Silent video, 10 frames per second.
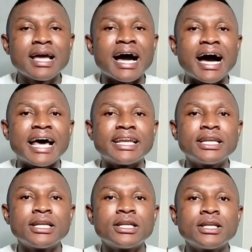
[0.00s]

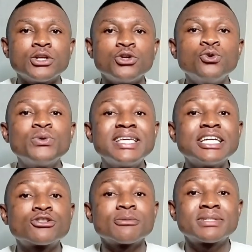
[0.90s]
and you hear
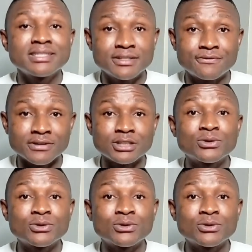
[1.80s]
something different.